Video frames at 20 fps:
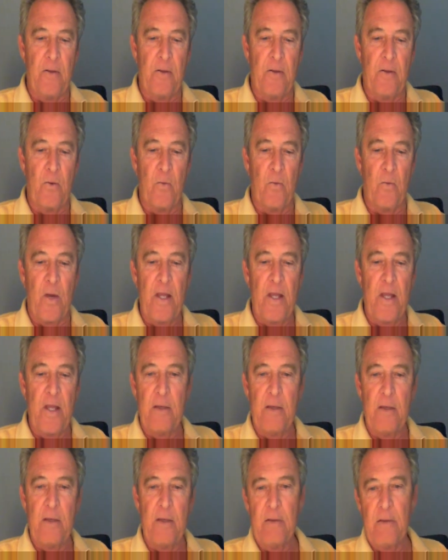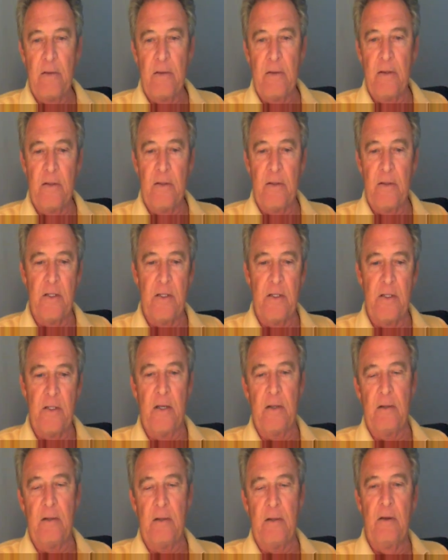The rake is,
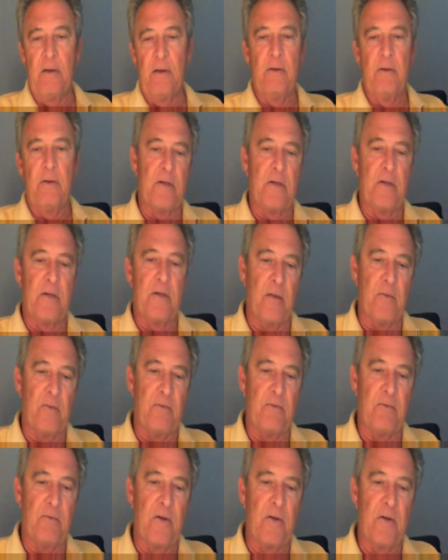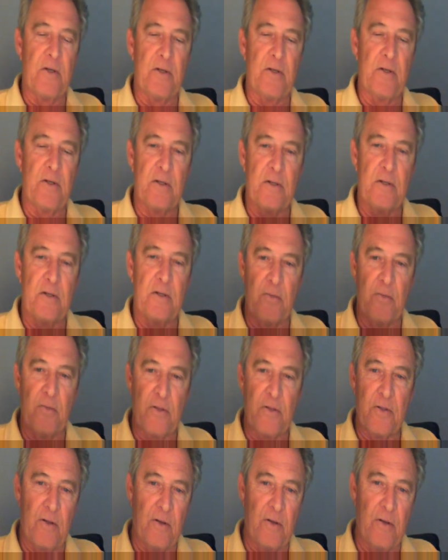again, on the top, your framing system is
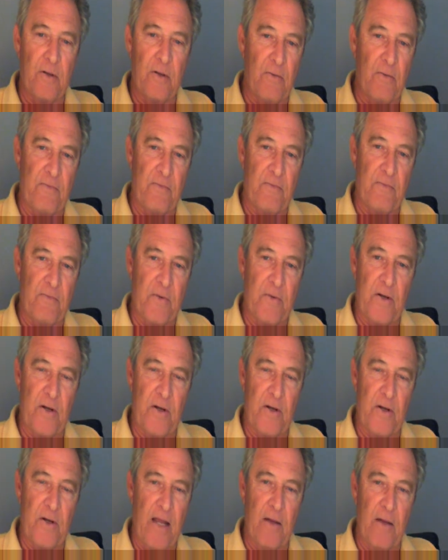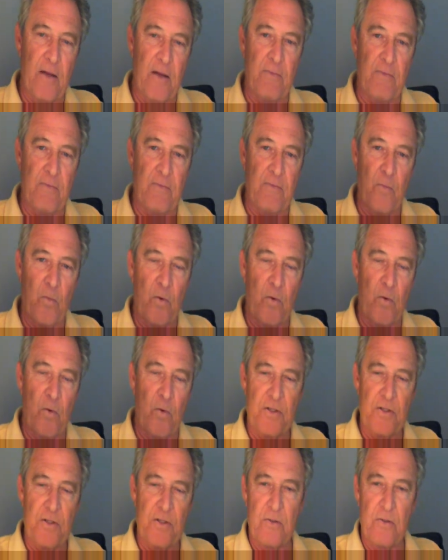going to go on an angle from one
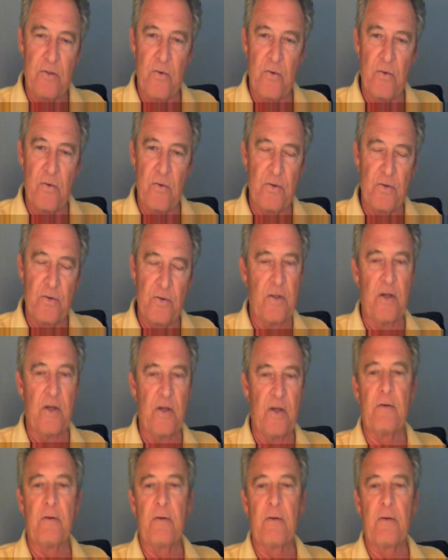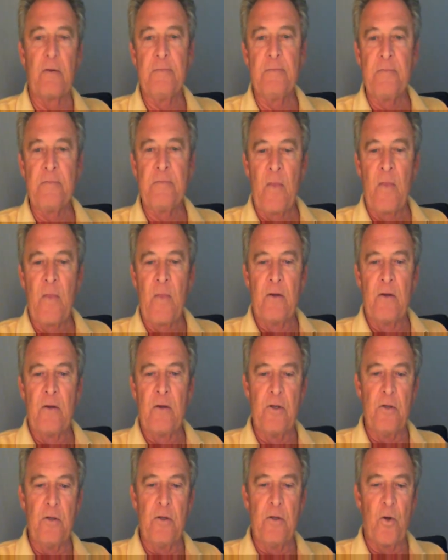corner to the other.
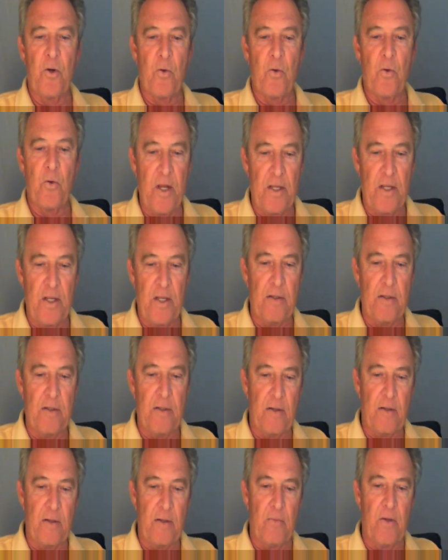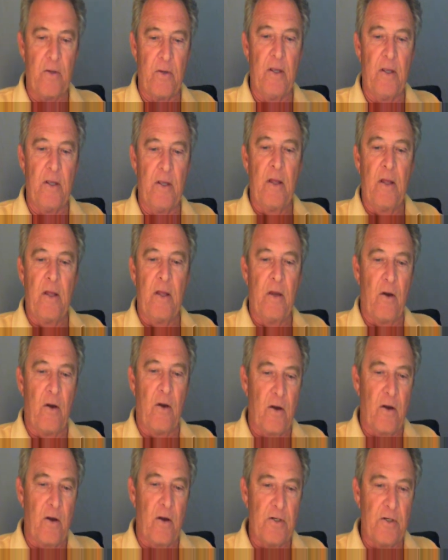So you put a rake in there that way. The
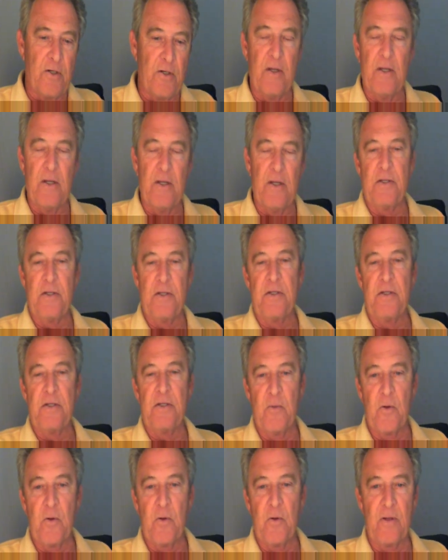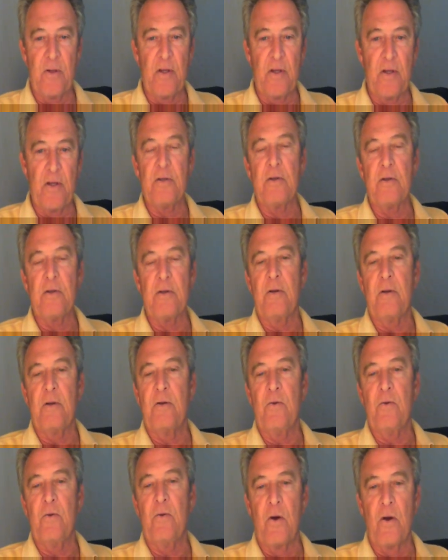arch is a similar thing. It's going to
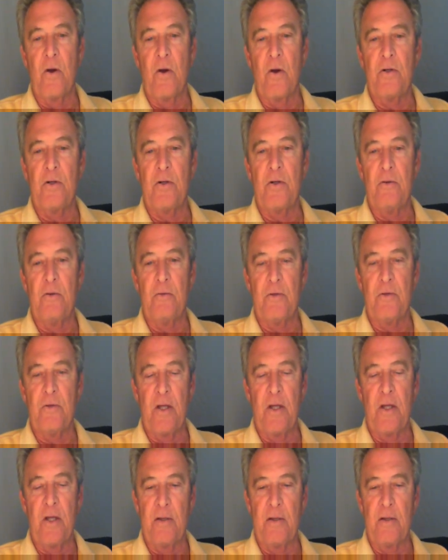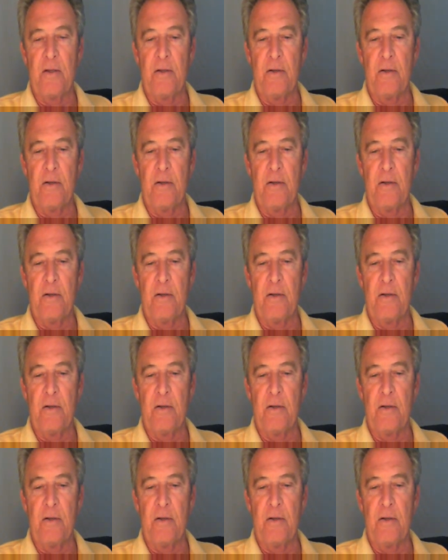do an arch. You'll tell it,